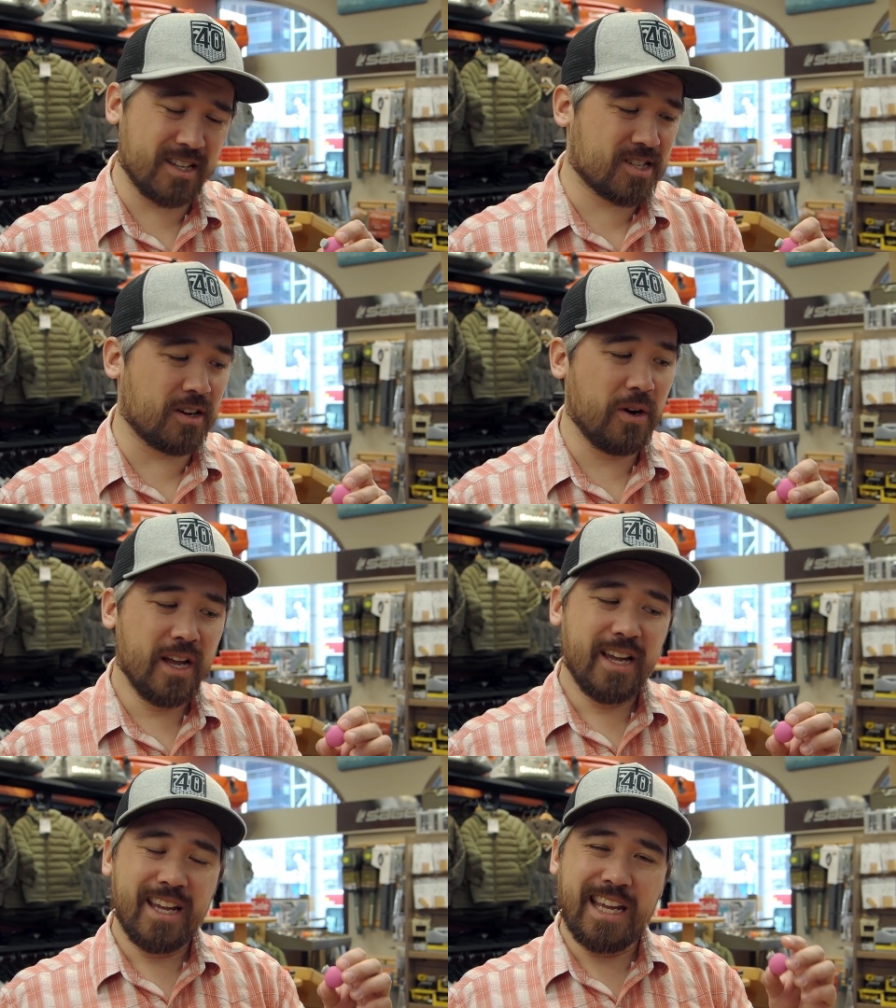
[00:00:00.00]
So
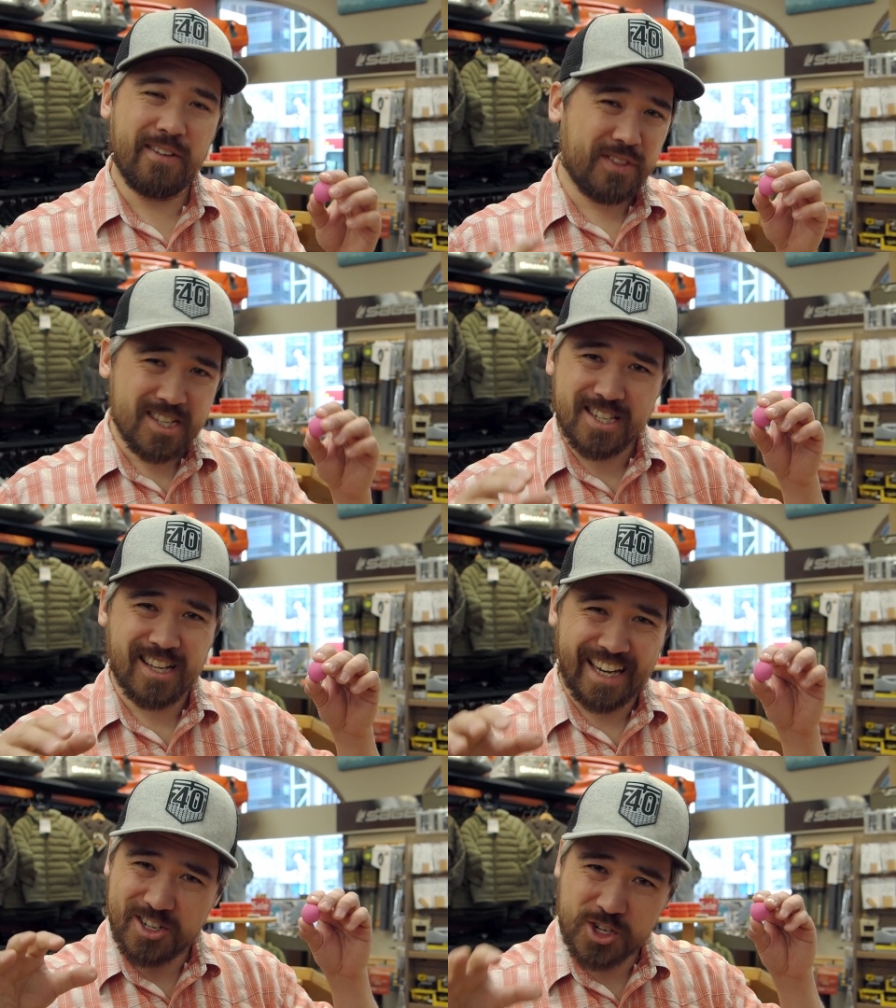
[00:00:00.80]
if this is
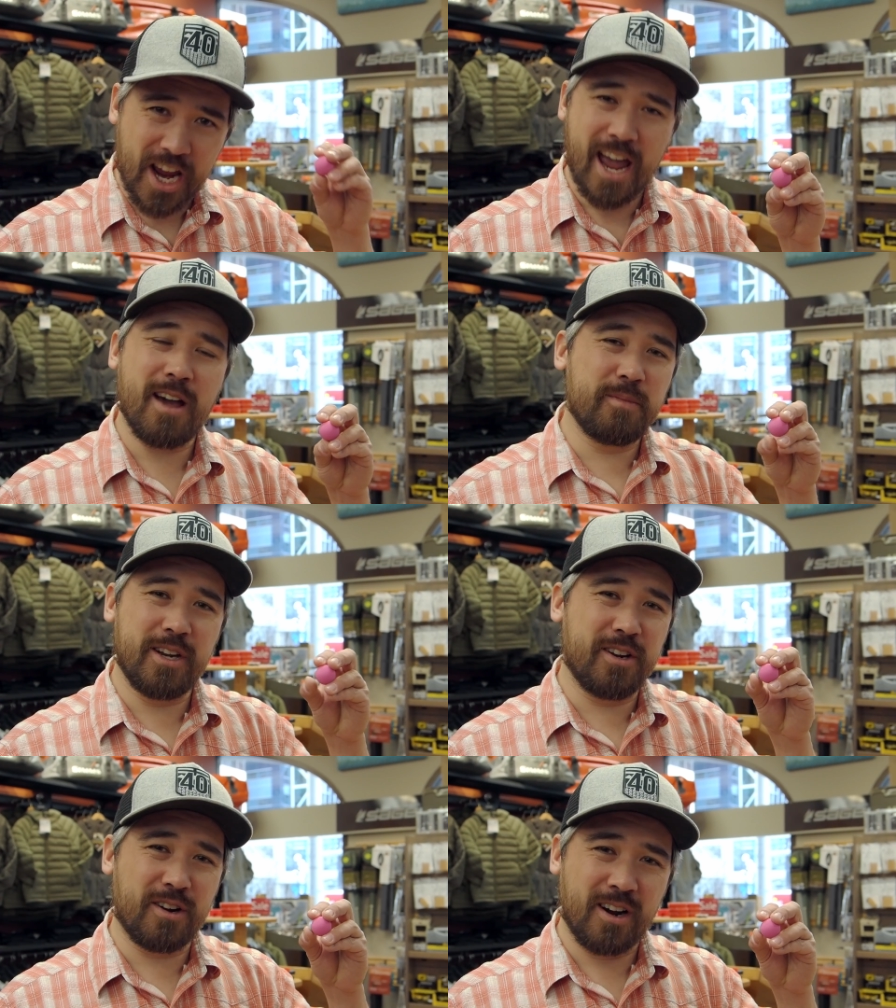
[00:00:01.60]
like jammed
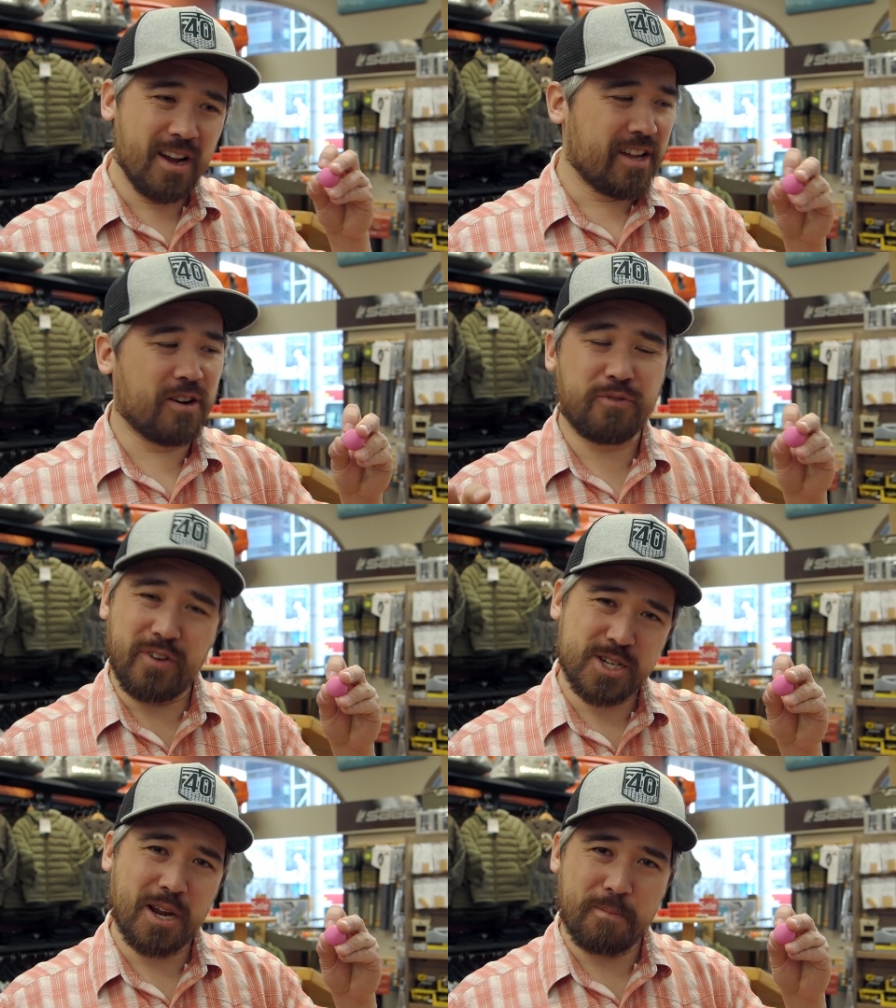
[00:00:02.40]
in your
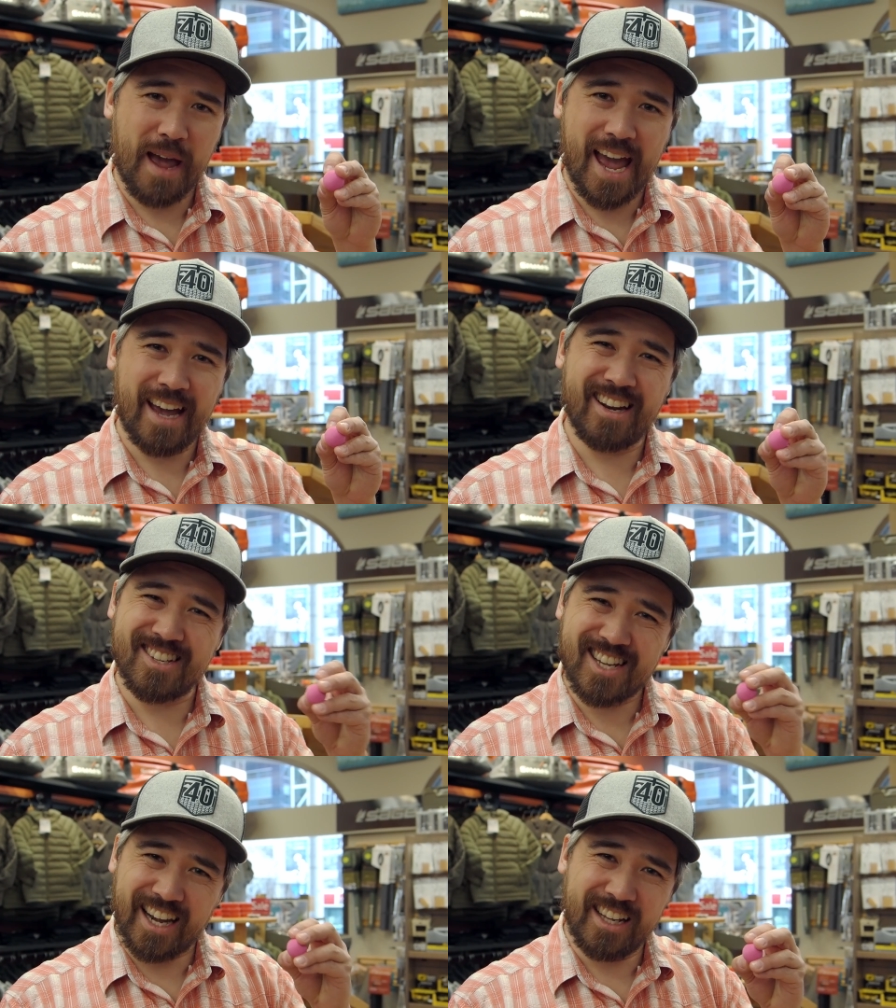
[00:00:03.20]
fishing bag and
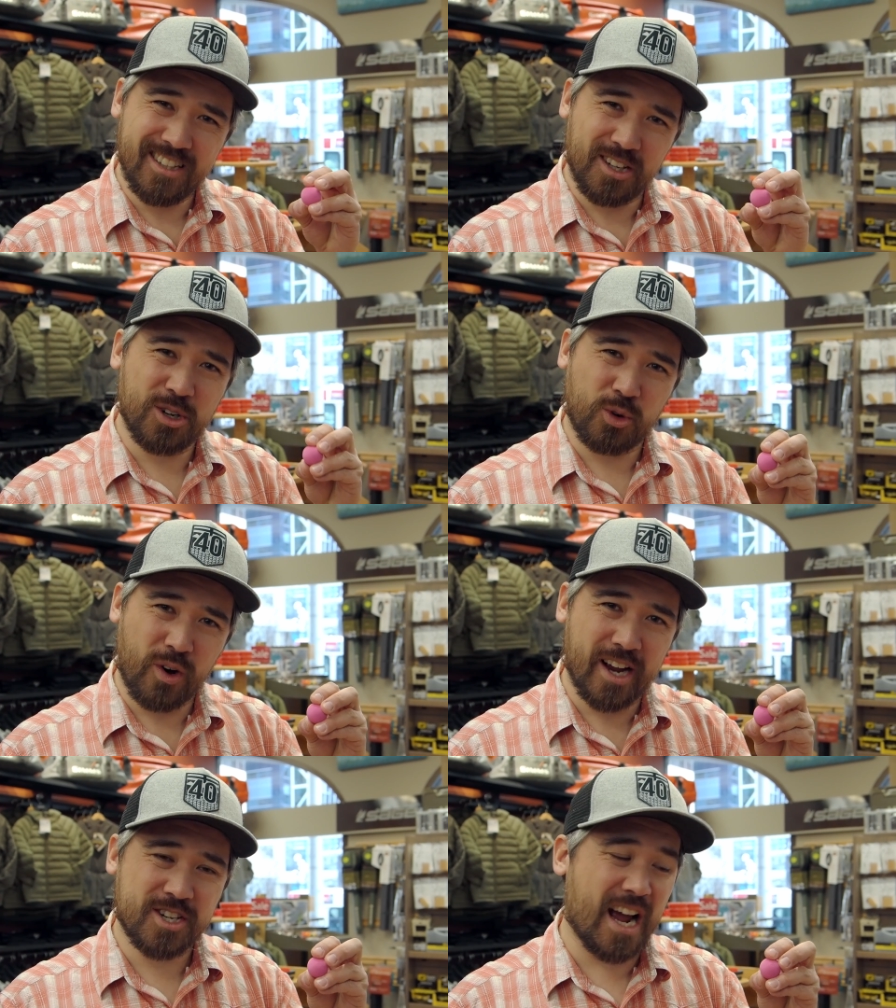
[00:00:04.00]
it's getting a little
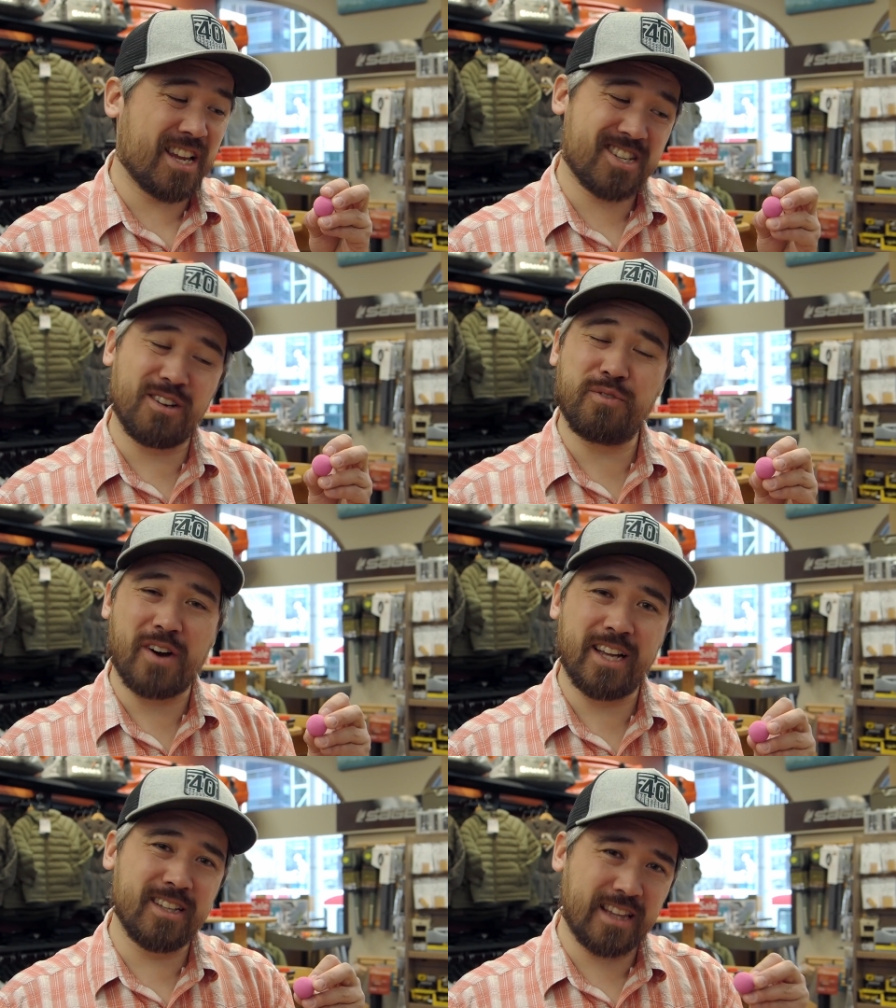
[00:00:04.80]
crushed, I still
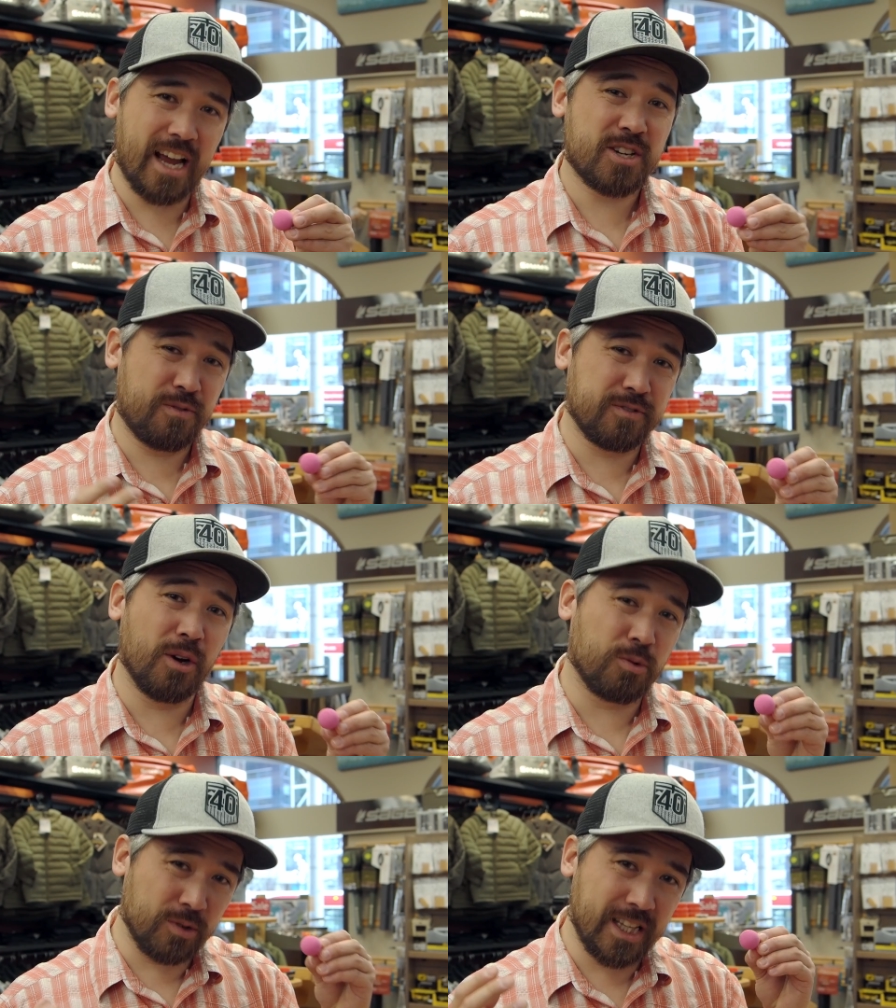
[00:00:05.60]
find that they actually
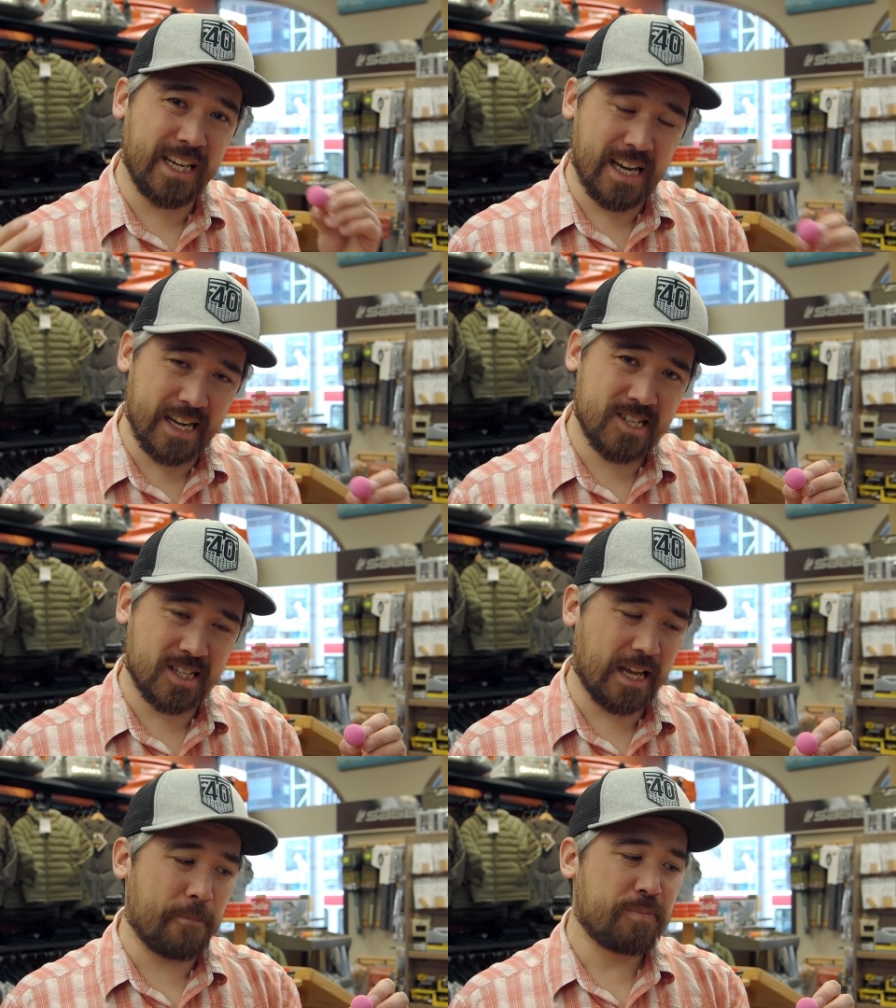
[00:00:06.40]
float really
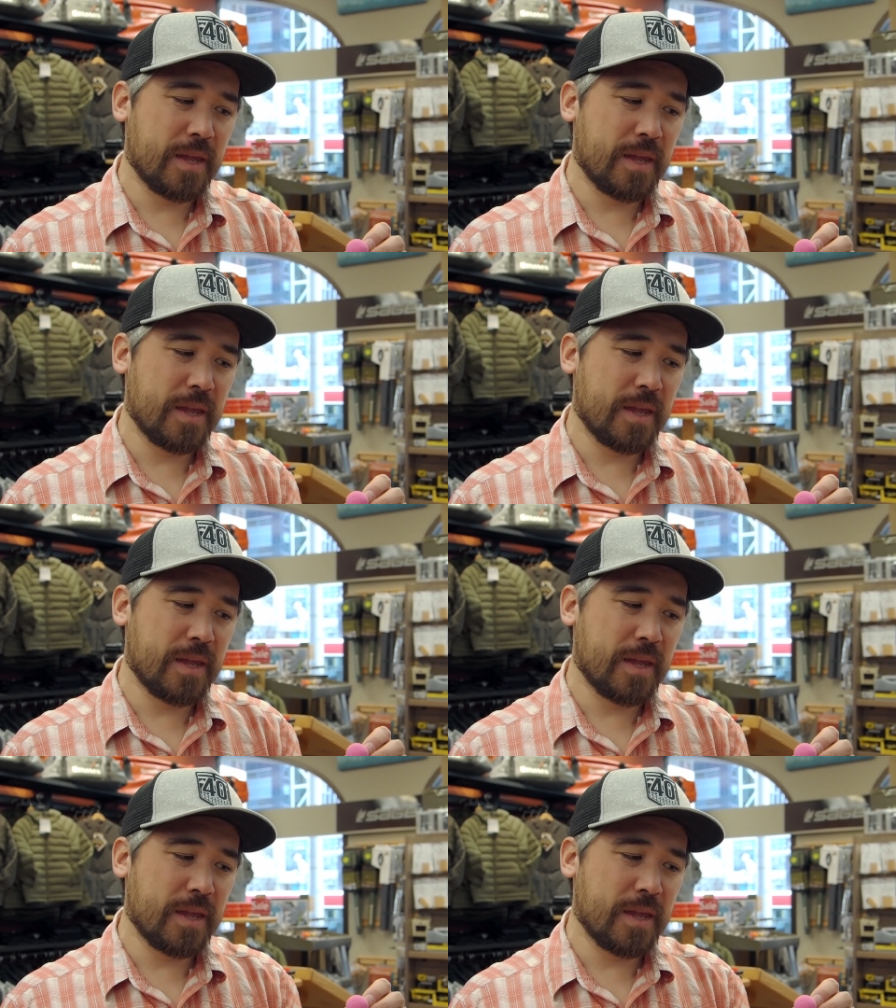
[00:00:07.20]
nicely.